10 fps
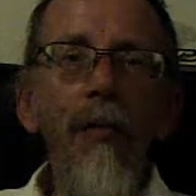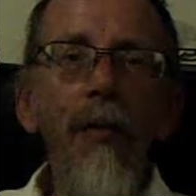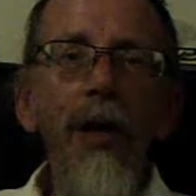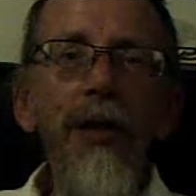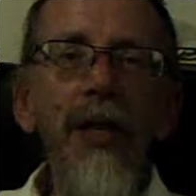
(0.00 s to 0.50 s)

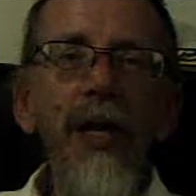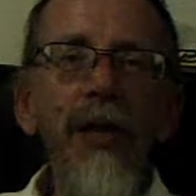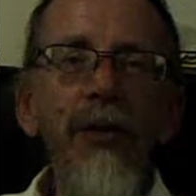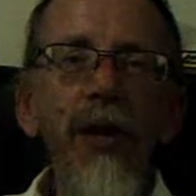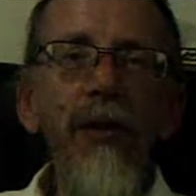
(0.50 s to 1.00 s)
but the
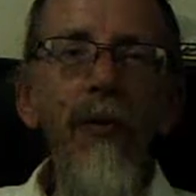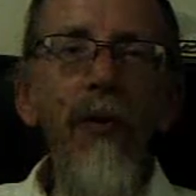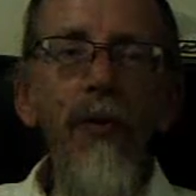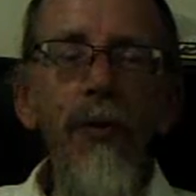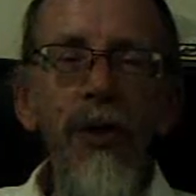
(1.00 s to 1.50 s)

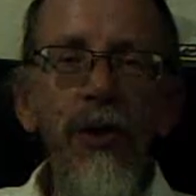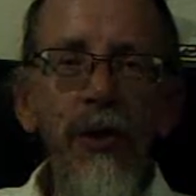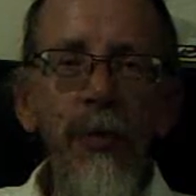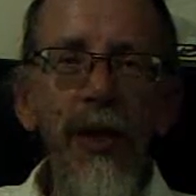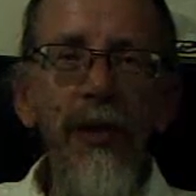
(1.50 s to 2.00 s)
general was
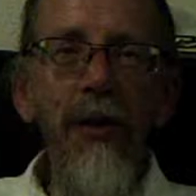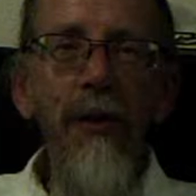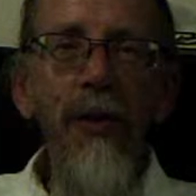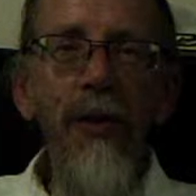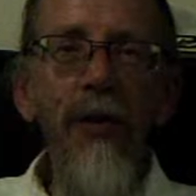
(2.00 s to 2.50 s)
just being
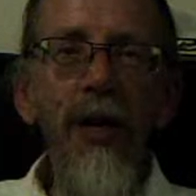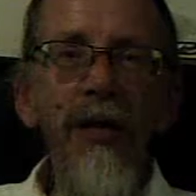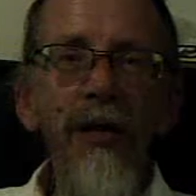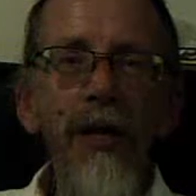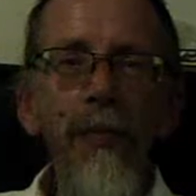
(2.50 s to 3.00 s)
driven
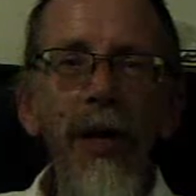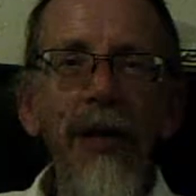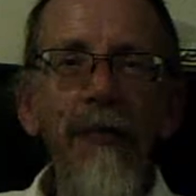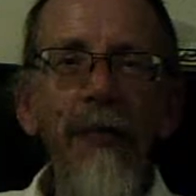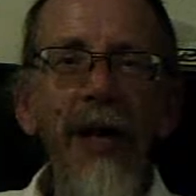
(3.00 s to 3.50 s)
crazy by the
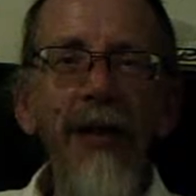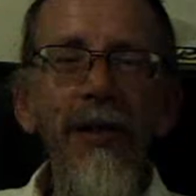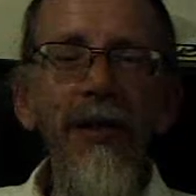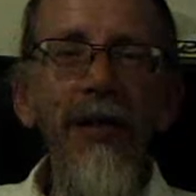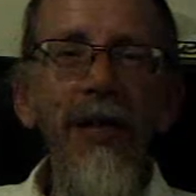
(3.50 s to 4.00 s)
fact
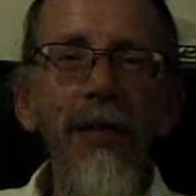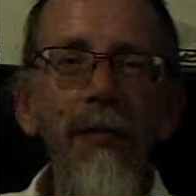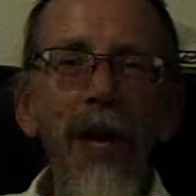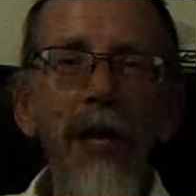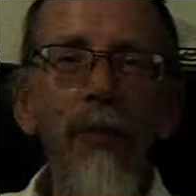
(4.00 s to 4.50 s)
that the
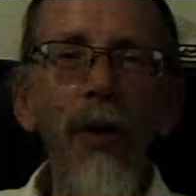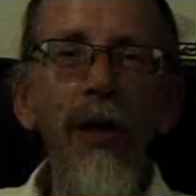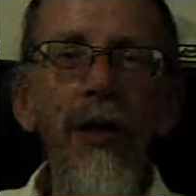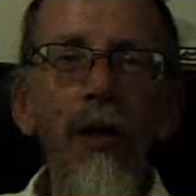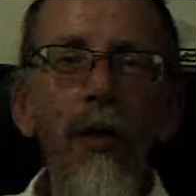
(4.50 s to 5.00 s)
men
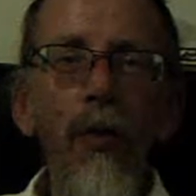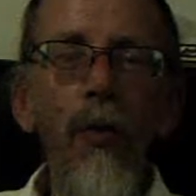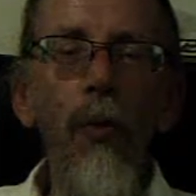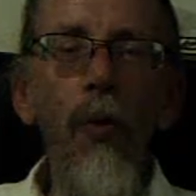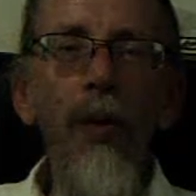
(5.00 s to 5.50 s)
were
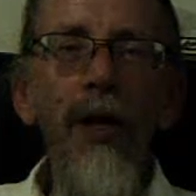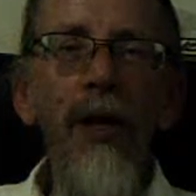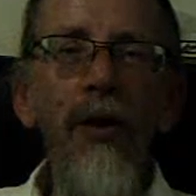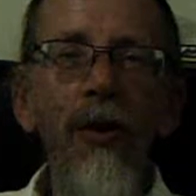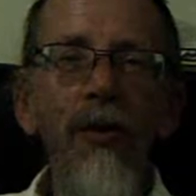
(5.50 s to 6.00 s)
walking
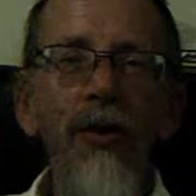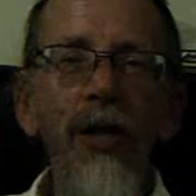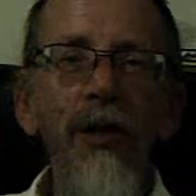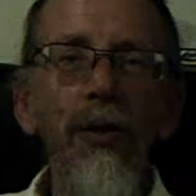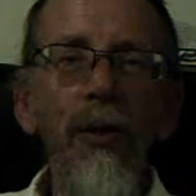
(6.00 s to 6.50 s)
across
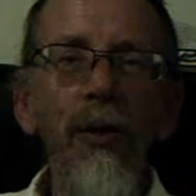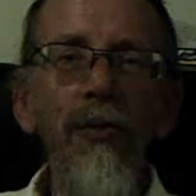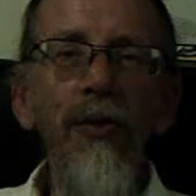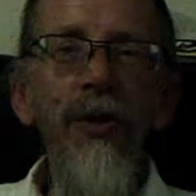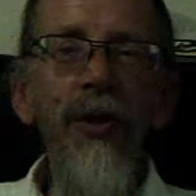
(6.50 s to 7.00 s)
these
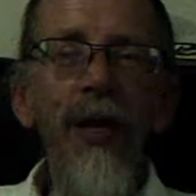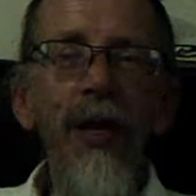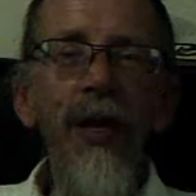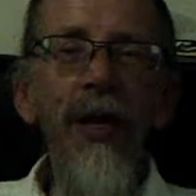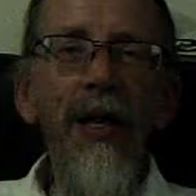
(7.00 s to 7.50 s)
lawns
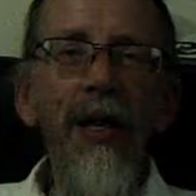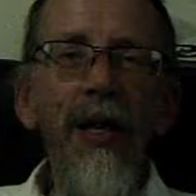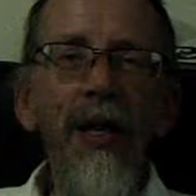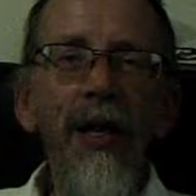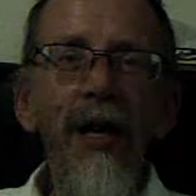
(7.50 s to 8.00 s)

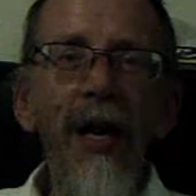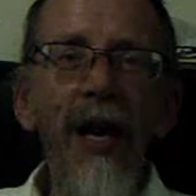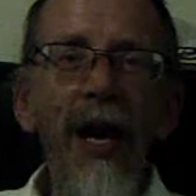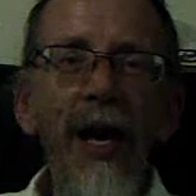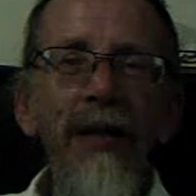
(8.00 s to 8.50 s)

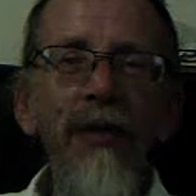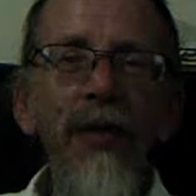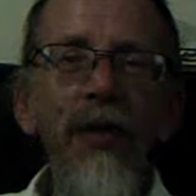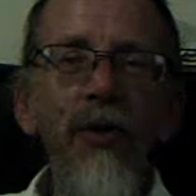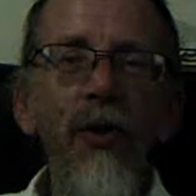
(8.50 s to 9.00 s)
and
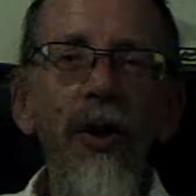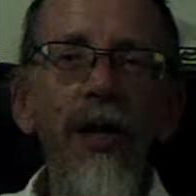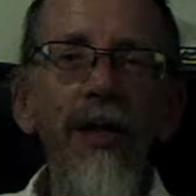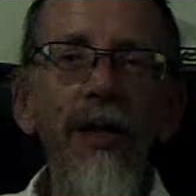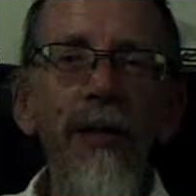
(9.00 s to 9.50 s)

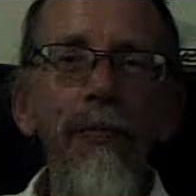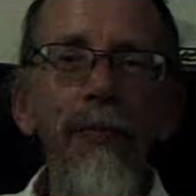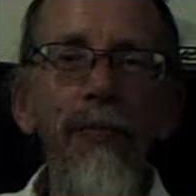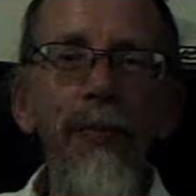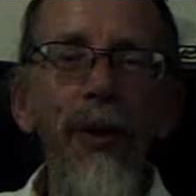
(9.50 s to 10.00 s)
destroying the
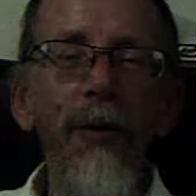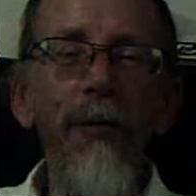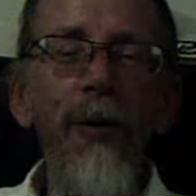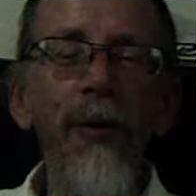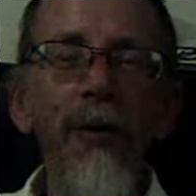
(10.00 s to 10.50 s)

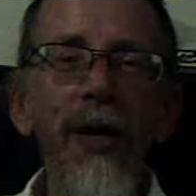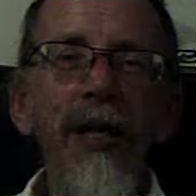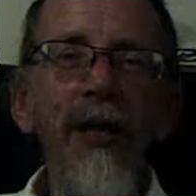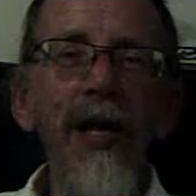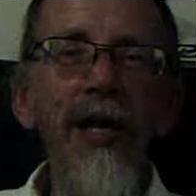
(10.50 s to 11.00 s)
beautiful green
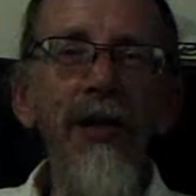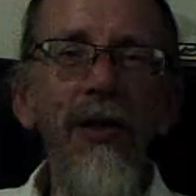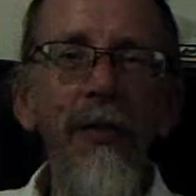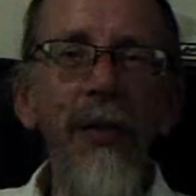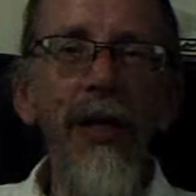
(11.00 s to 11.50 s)
grass that
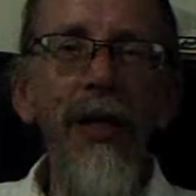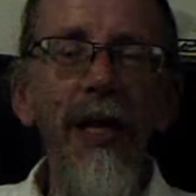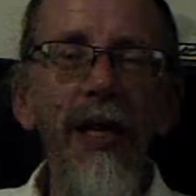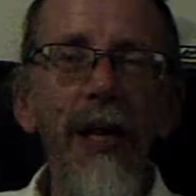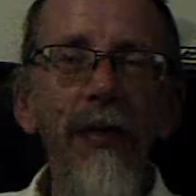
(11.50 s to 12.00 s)
had been
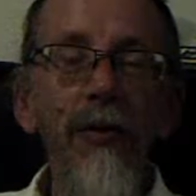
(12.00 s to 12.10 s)
laid out.